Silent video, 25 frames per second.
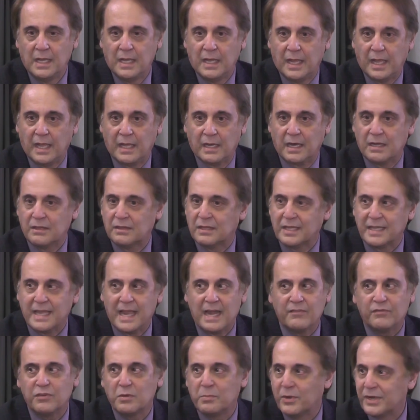and I think
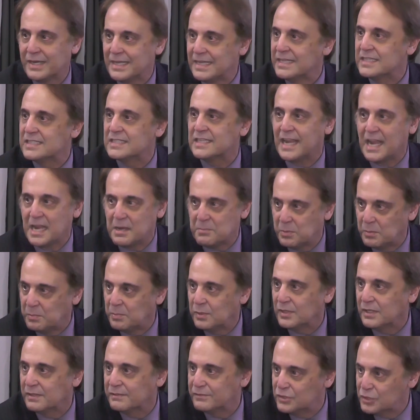everybody is
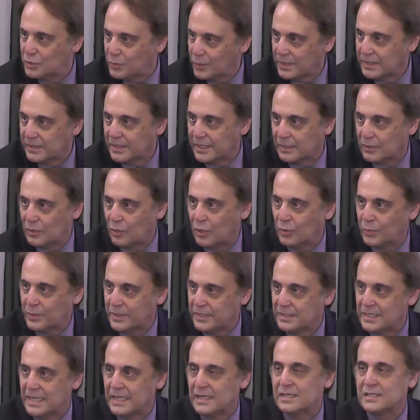capable of doing that. All
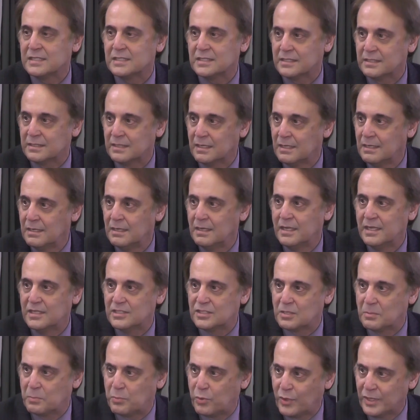we need is the
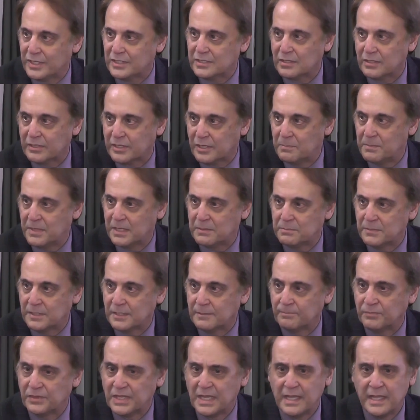parental commitment.
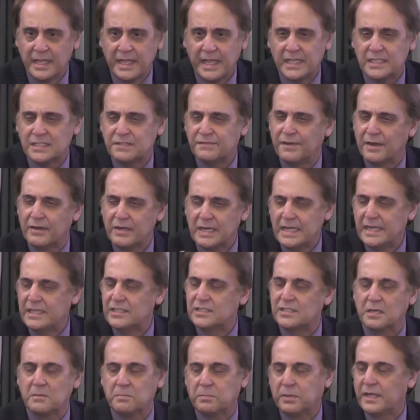It's very
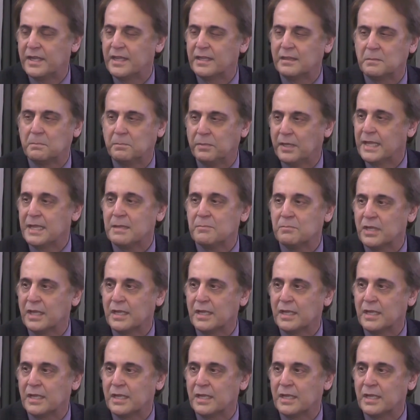easy to play the blame game.